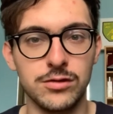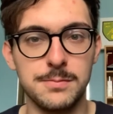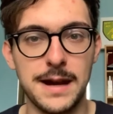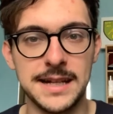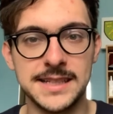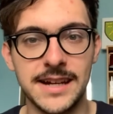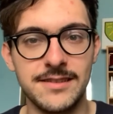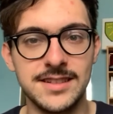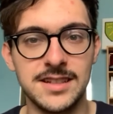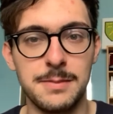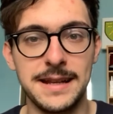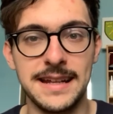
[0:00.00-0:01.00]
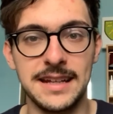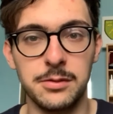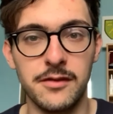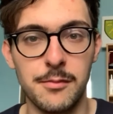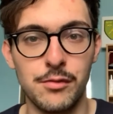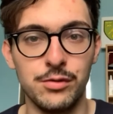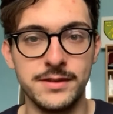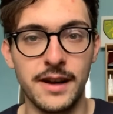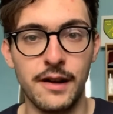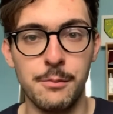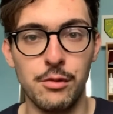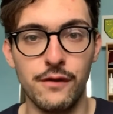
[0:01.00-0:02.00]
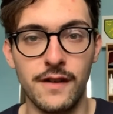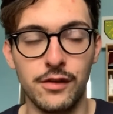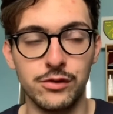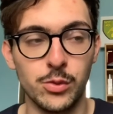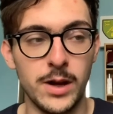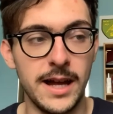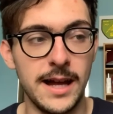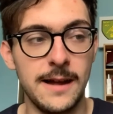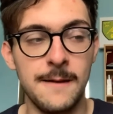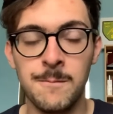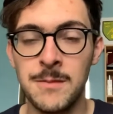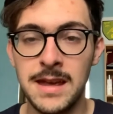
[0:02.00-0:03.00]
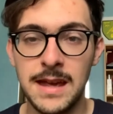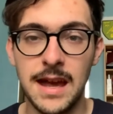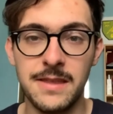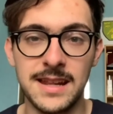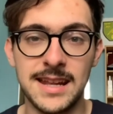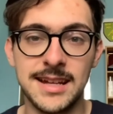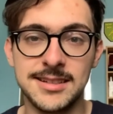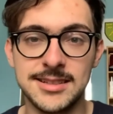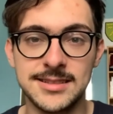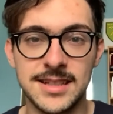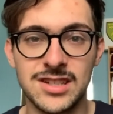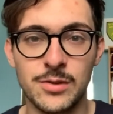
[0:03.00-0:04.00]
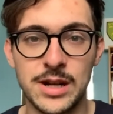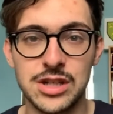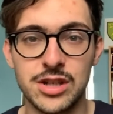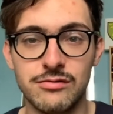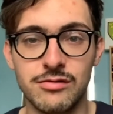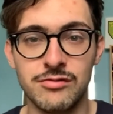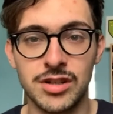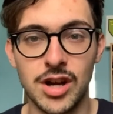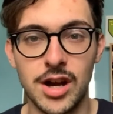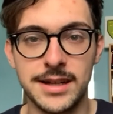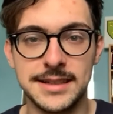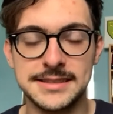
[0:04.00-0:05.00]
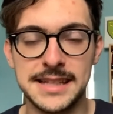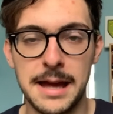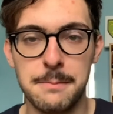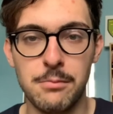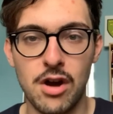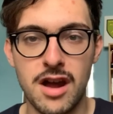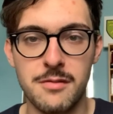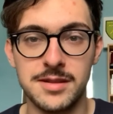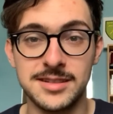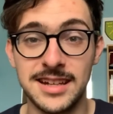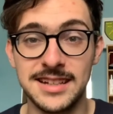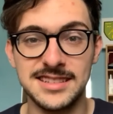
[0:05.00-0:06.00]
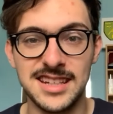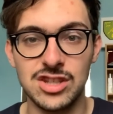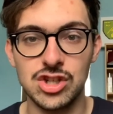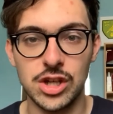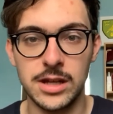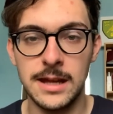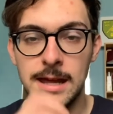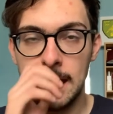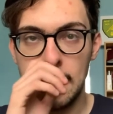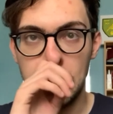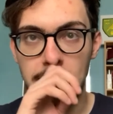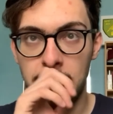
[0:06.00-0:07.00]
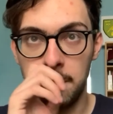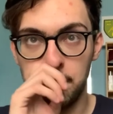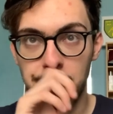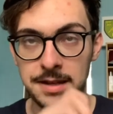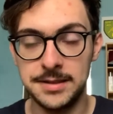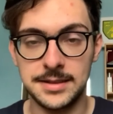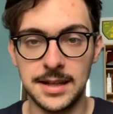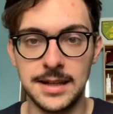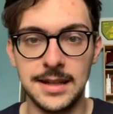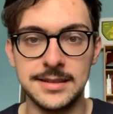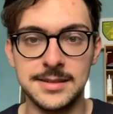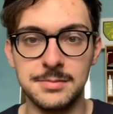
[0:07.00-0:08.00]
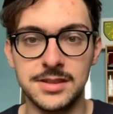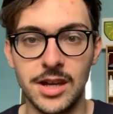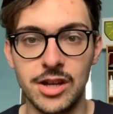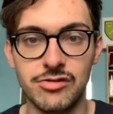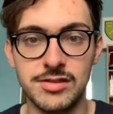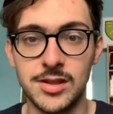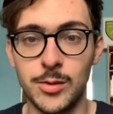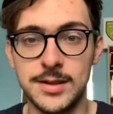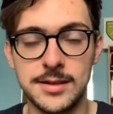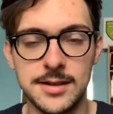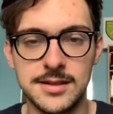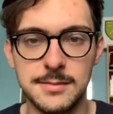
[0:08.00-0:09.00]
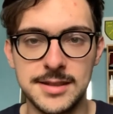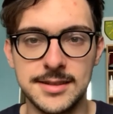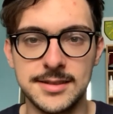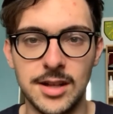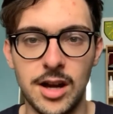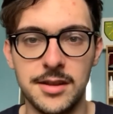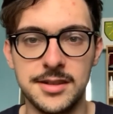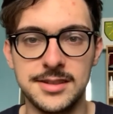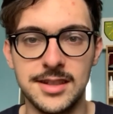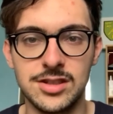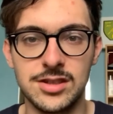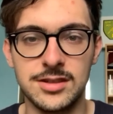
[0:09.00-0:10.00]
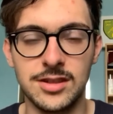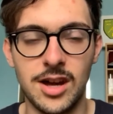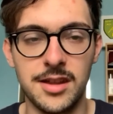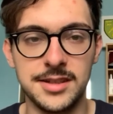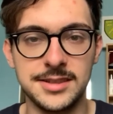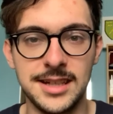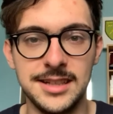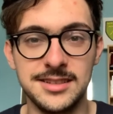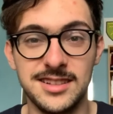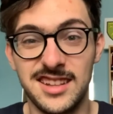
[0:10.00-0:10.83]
Max Aarons has been linked with a move, out, move elsewhere. And the latest situation regarding Sam Byron is that he's injured um, and he's going to need some surgery. So he's going to miss the start of the, start of the season.